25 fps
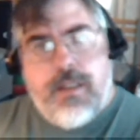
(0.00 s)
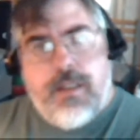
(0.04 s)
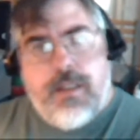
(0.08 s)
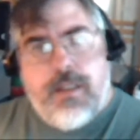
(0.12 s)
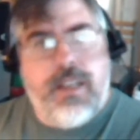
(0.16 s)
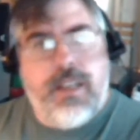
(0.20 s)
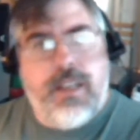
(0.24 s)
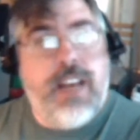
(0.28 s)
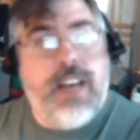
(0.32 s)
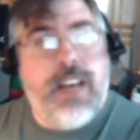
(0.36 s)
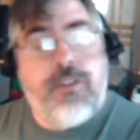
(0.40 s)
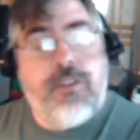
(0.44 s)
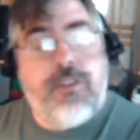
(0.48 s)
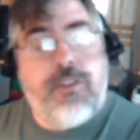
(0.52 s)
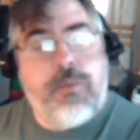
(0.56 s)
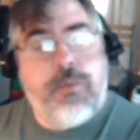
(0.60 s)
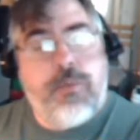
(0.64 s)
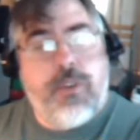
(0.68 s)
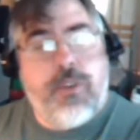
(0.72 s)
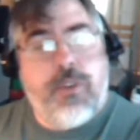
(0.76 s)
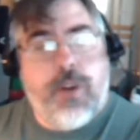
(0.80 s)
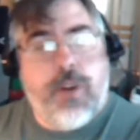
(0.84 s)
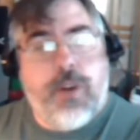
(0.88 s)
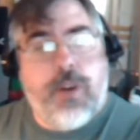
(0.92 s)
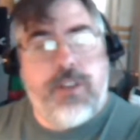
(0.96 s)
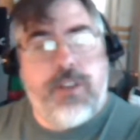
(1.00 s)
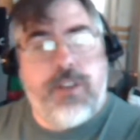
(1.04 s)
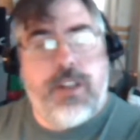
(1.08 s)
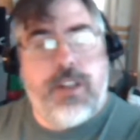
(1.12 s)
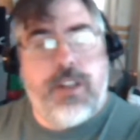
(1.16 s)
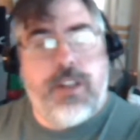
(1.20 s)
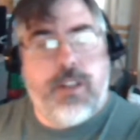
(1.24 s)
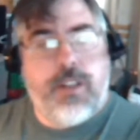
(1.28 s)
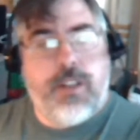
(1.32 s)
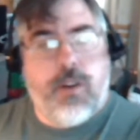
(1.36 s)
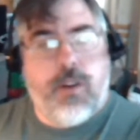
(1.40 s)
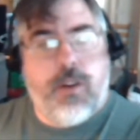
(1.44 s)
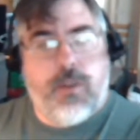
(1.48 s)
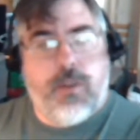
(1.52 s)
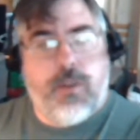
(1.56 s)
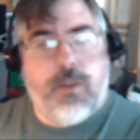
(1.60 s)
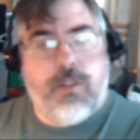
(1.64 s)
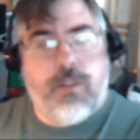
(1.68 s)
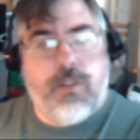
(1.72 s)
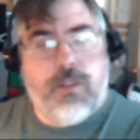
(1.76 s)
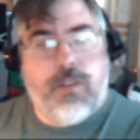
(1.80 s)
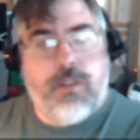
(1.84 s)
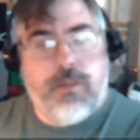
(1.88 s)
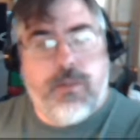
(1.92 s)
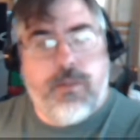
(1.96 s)
The natural progression
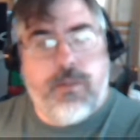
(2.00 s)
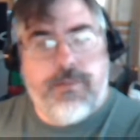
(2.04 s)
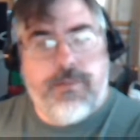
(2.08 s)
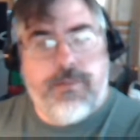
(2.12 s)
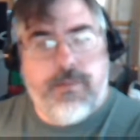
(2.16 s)
goes